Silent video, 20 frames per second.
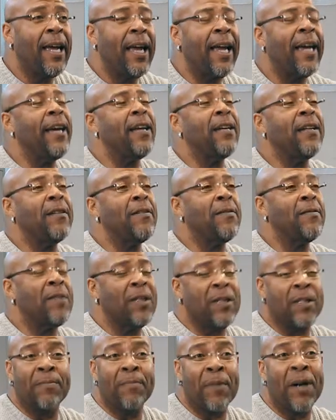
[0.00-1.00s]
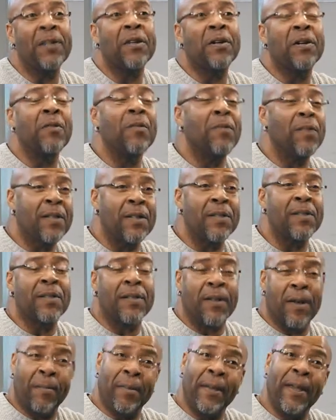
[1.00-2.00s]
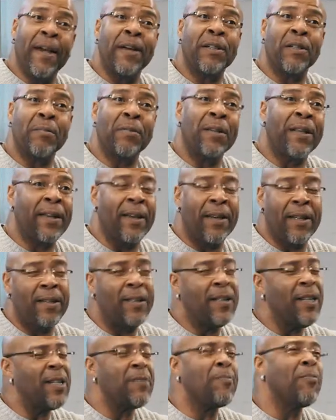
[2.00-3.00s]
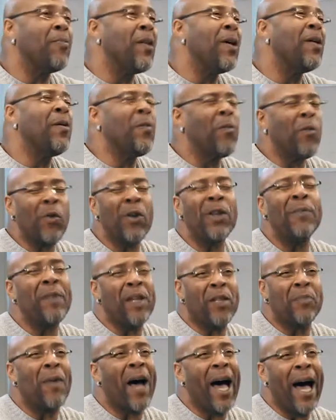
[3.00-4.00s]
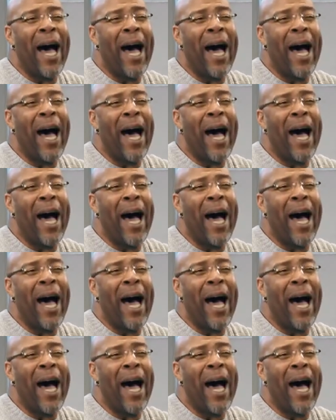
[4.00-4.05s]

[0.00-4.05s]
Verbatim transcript: and his mother was a piano player, just pretty much by